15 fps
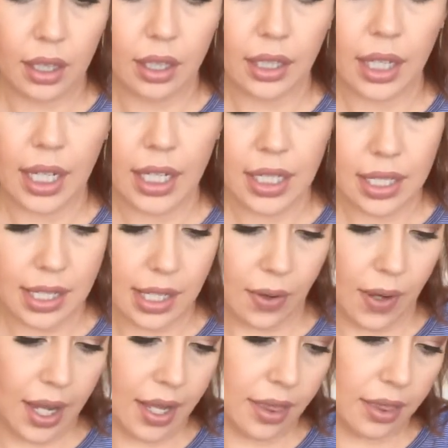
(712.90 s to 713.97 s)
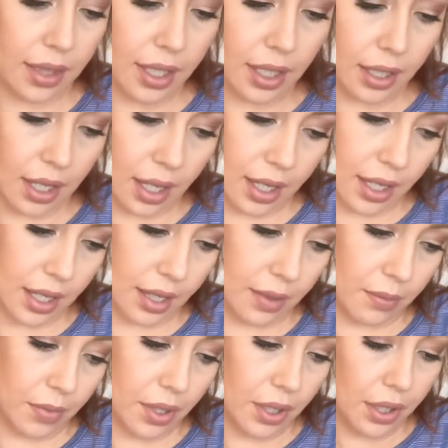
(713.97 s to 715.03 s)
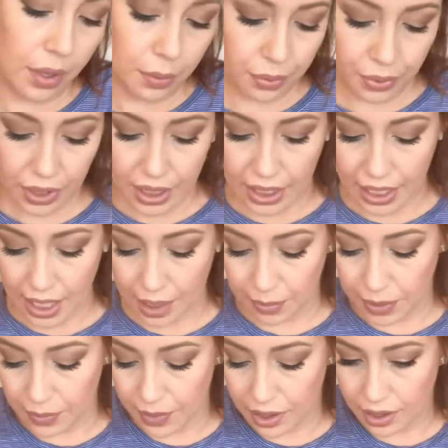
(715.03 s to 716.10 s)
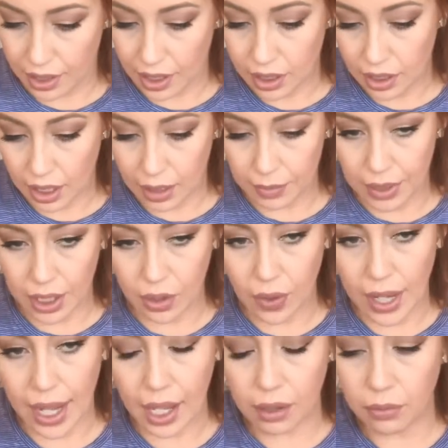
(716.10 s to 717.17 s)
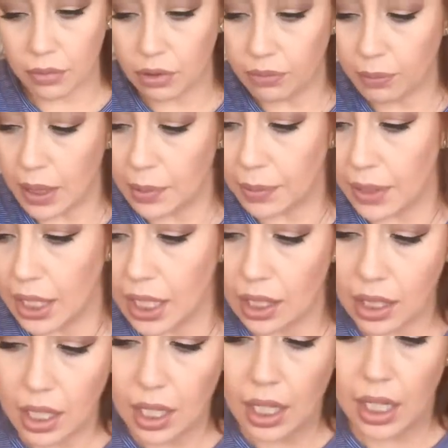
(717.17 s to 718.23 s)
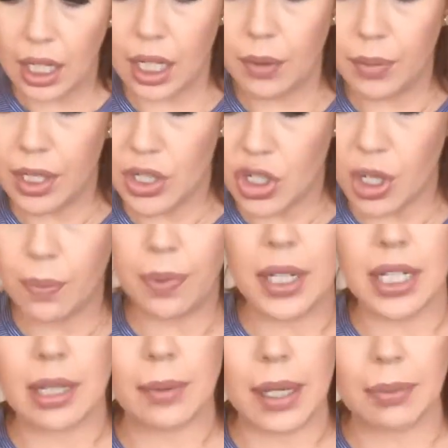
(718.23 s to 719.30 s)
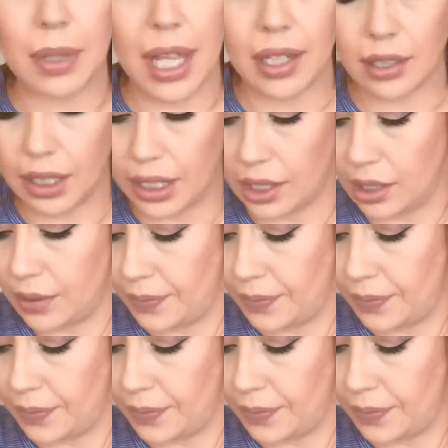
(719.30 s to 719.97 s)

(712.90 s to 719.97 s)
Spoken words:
Okay, so I think I am pretty happy with that. I'm gonna go ahead and move my plate and I'm gonna jump into my black glitter.